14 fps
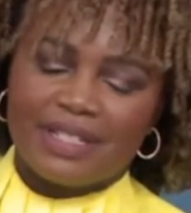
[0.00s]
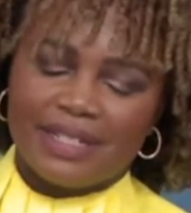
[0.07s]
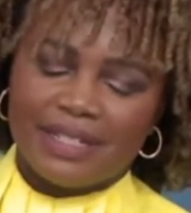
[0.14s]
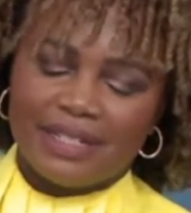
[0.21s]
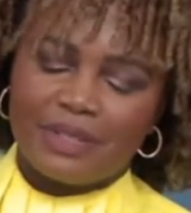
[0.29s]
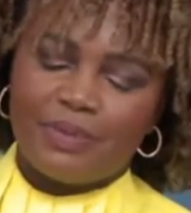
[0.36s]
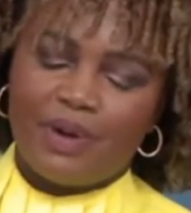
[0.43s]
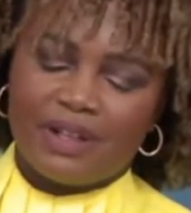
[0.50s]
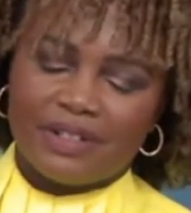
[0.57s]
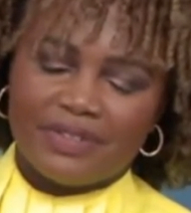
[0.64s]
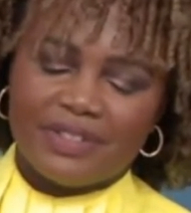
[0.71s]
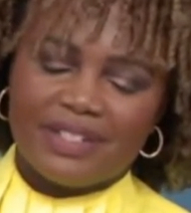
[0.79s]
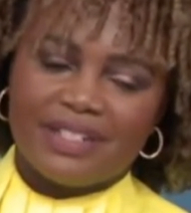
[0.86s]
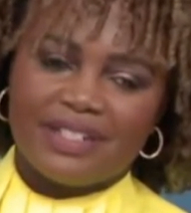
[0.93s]
president is proud
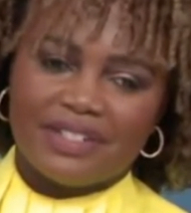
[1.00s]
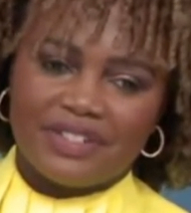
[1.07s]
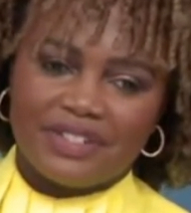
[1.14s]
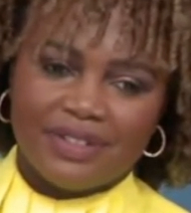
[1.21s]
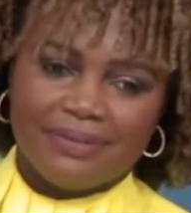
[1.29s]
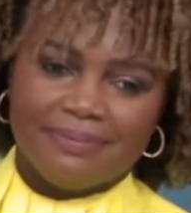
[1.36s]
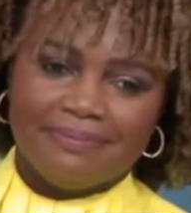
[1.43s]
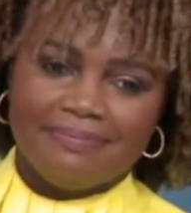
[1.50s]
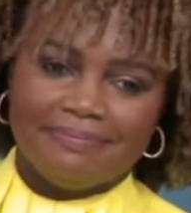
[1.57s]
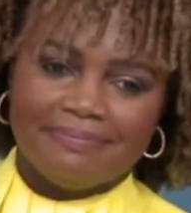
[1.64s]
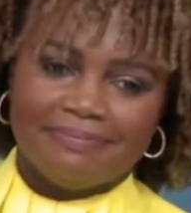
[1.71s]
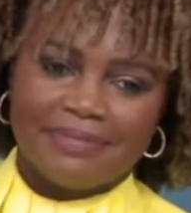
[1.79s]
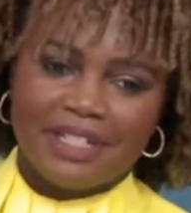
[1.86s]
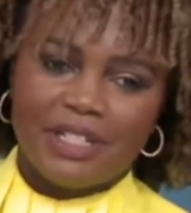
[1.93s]
of his decision.
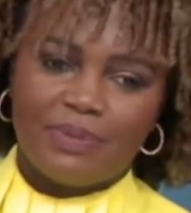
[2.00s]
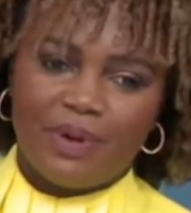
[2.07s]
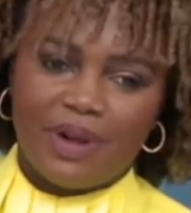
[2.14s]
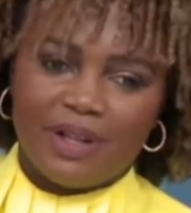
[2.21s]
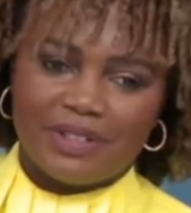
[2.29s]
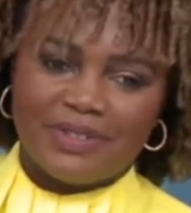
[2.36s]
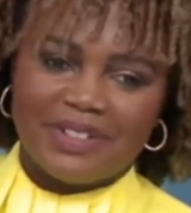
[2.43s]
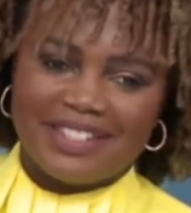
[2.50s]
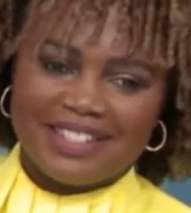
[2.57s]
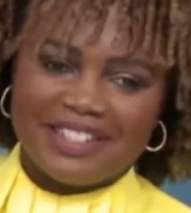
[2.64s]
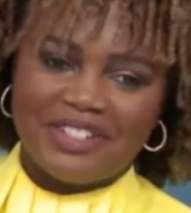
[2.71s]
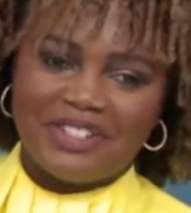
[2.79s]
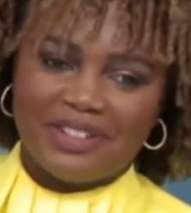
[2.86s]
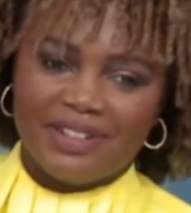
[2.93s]
He's proud of his
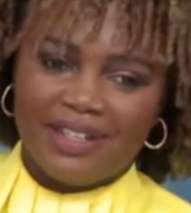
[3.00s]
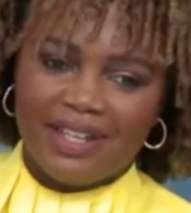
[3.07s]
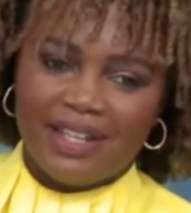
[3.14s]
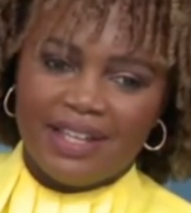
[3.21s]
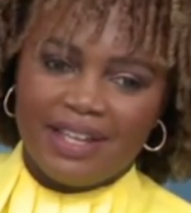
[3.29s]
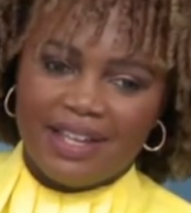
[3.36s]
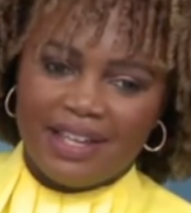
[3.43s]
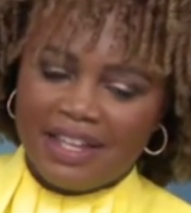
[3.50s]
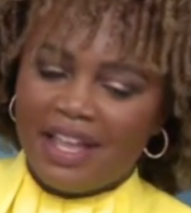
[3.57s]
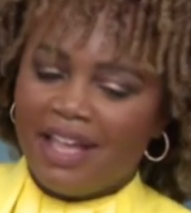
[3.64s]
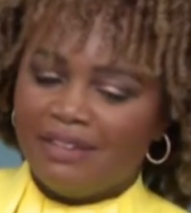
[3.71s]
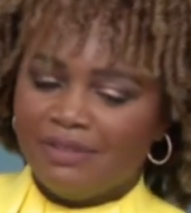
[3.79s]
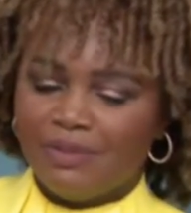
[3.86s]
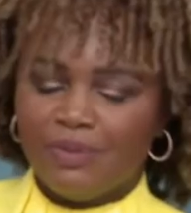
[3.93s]
decision.
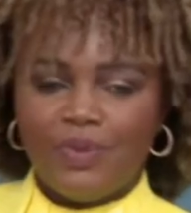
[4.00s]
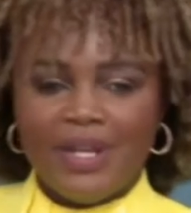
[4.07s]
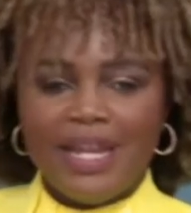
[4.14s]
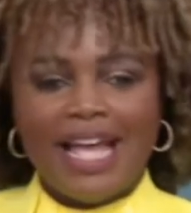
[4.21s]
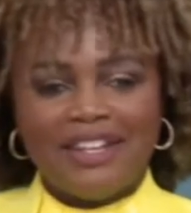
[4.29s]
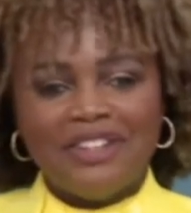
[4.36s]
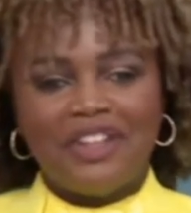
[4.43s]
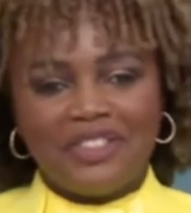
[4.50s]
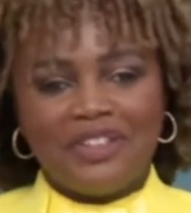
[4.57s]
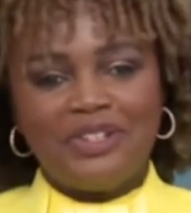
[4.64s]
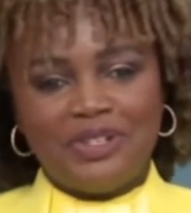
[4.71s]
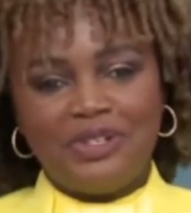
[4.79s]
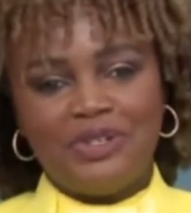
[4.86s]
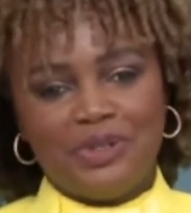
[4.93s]
Again, we had
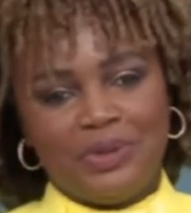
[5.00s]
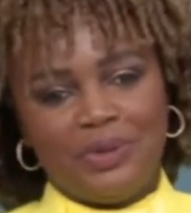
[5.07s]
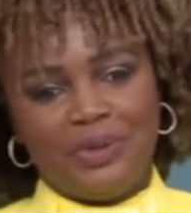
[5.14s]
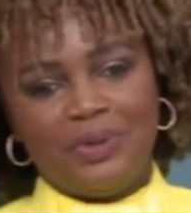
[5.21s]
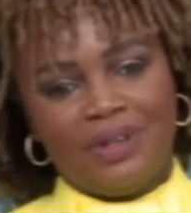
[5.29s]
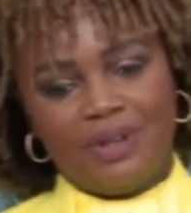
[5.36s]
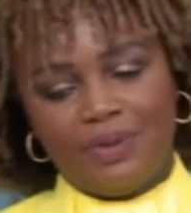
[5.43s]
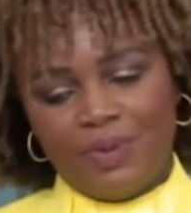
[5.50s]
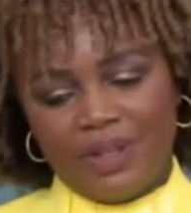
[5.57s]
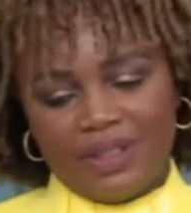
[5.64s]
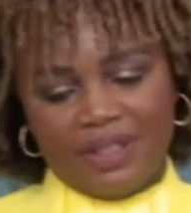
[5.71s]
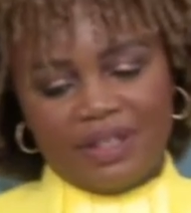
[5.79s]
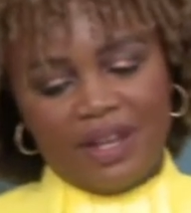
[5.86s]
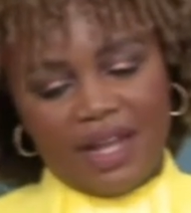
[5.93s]
nothing to do
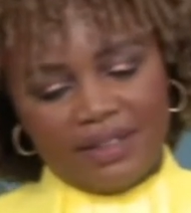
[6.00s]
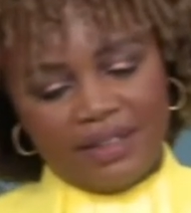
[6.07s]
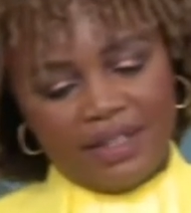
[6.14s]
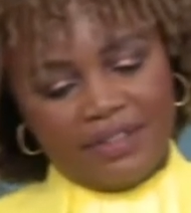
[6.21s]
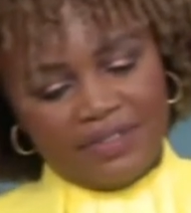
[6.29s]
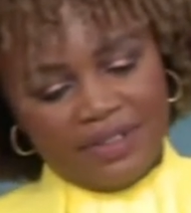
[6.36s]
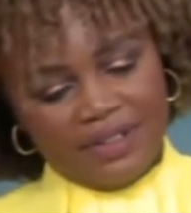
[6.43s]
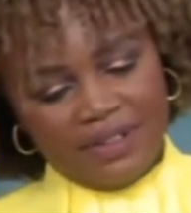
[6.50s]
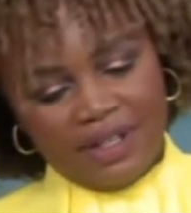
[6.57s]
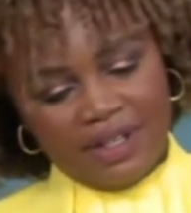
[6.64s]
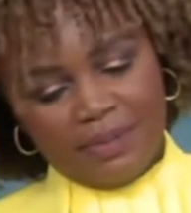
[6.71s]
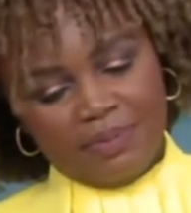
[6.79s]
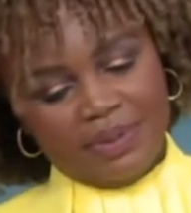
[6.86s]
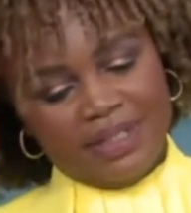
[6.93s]
with the 9/11
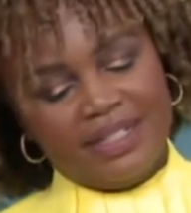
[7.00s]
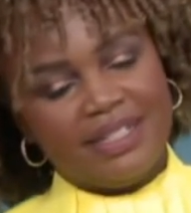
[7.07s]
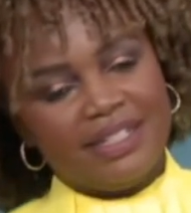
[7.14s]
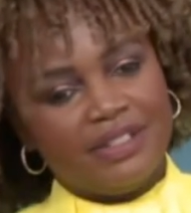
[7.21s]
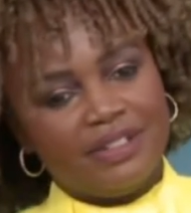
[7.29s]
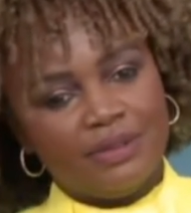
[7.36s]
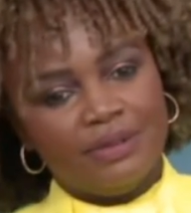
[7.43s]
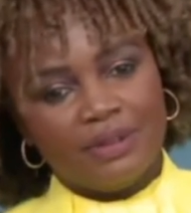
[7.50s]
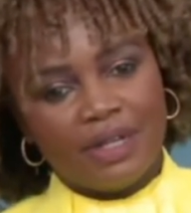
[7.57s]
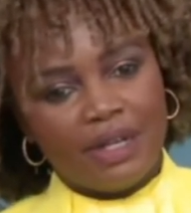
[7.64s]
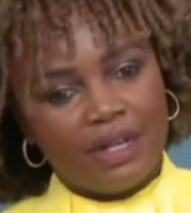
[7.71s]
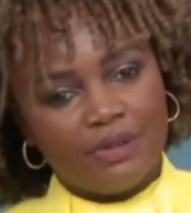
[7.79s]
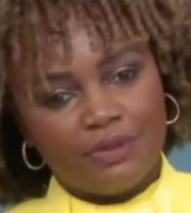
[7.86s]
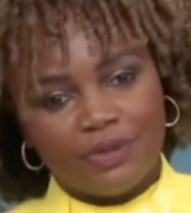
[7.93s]
plea deal
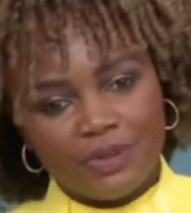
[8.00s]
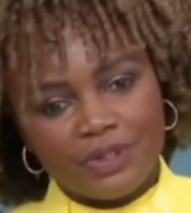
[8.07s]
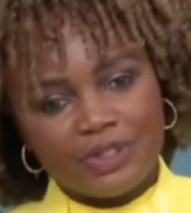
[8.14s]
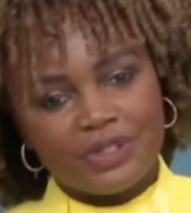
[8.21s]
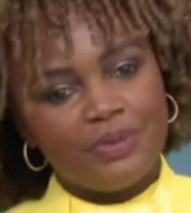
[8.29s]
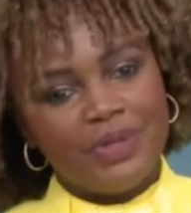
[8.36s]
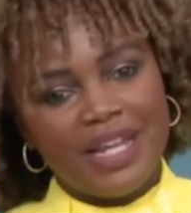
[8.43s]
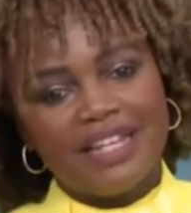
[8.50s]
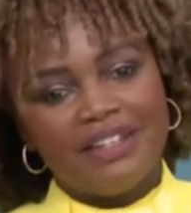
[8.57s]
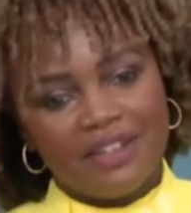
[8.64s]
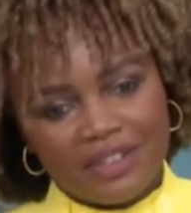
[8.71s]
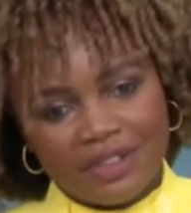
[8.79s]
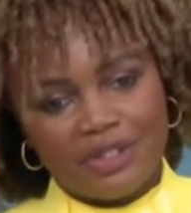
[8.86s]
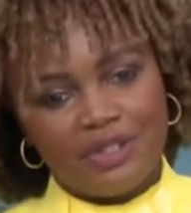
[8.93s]
uh, reversal. We had
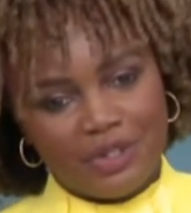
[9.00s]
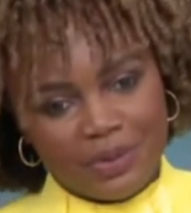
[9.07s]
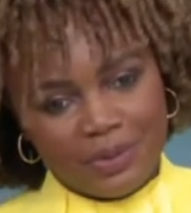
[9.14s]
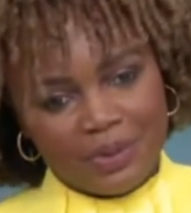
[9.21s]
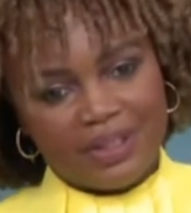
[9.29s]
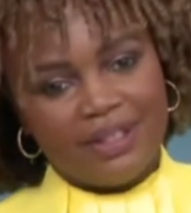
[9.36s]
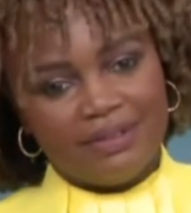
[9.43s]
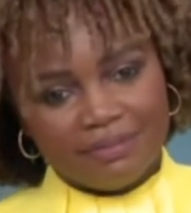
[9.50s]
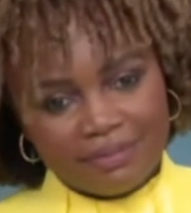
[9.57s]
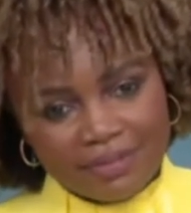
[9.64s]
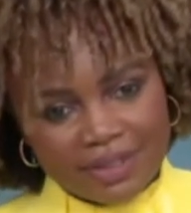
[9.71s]
nothing to do with it.